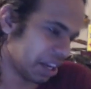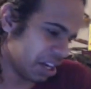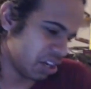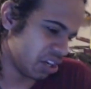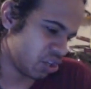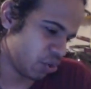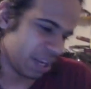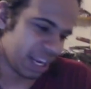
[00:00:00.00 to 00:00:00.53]

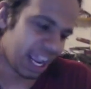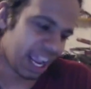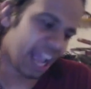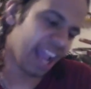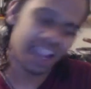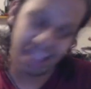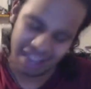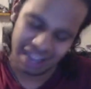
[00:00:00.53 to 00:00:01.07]
lightning shooting
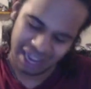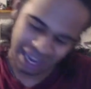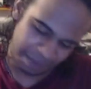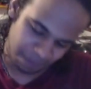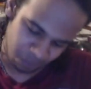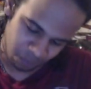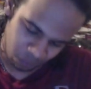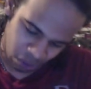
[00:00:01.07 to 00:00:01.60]
guy?
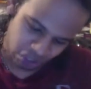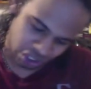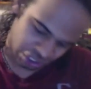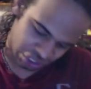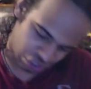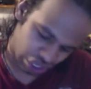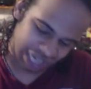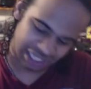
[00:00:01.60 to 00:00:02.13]
And
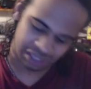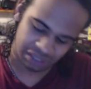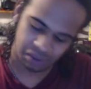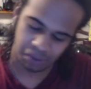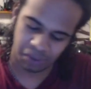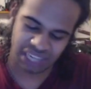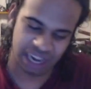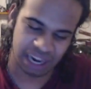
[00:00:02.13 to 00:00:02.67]
Wander shocks
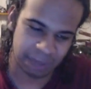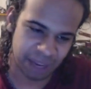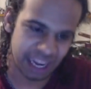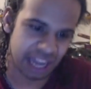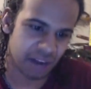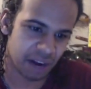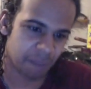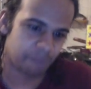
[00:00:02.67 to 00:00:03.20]
him one more time,
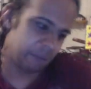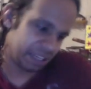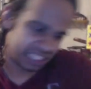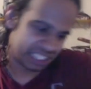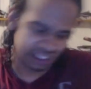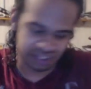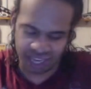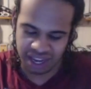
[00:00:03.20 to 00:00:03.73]
and then Hater
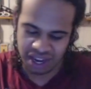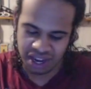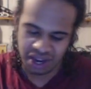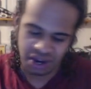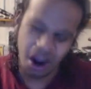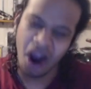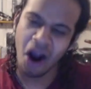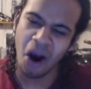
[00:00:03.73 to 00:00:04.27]
busts out. He's like,
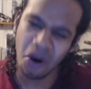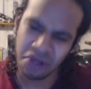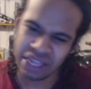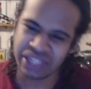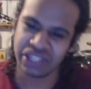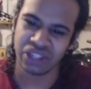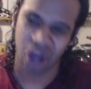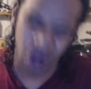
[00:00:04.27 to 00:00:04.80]

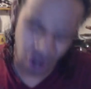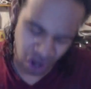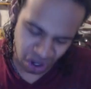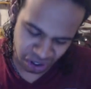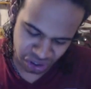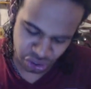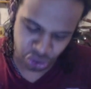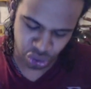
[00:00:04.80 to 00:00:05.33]
no, this is
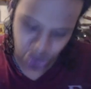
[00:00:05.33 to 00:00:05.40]
hard.